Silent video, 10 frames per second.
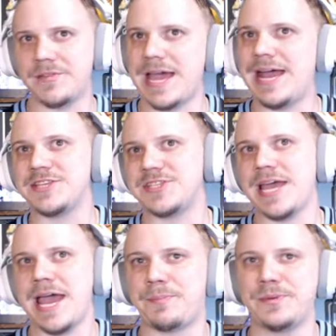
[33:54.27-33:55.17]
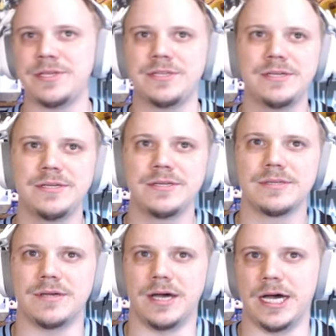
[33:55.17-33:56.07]
That hasn't happened.
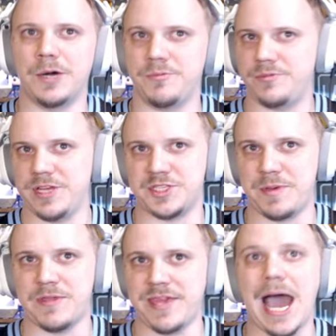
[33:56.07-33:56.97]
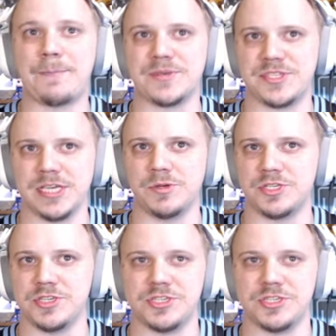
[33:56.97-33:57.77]
Uh, it's been the opposite, which